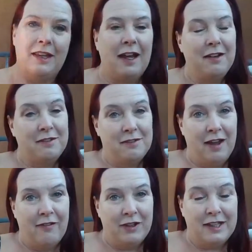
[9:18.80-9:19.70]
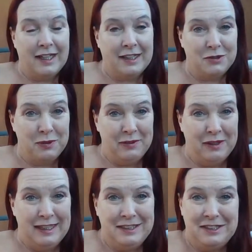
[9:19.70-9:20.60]
then everything gets
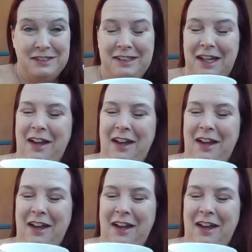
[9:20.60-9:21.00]
rearranged.